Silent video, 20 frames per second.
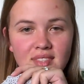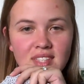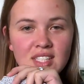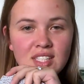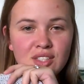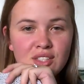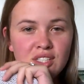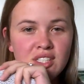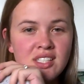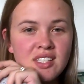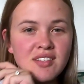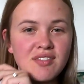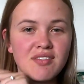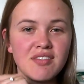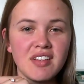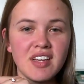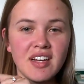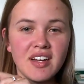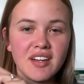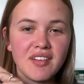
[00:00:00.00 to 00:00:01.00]
So just a
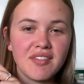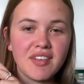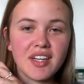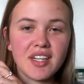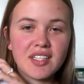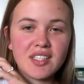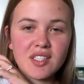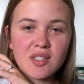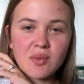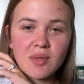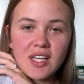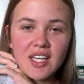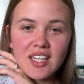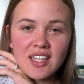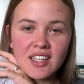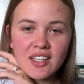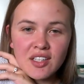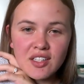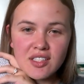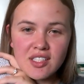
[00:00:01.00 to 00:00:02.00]
very, very sweet
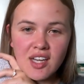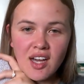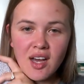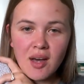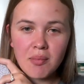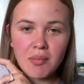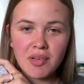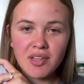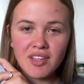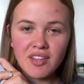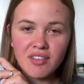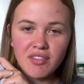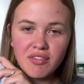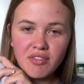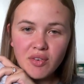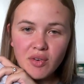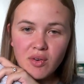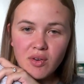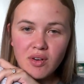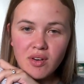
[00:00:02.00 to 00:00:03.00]
little top
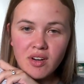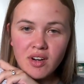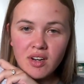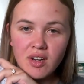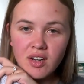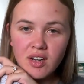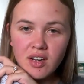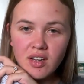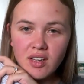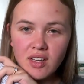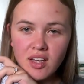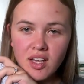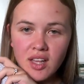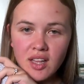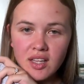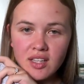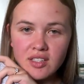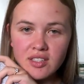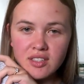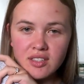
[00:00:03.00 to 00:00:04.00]
for a
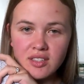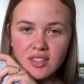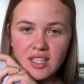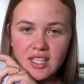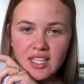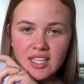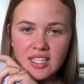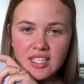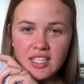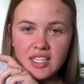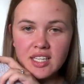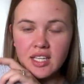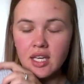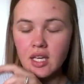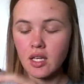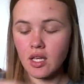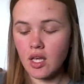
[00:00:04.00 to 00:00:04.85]
little lady.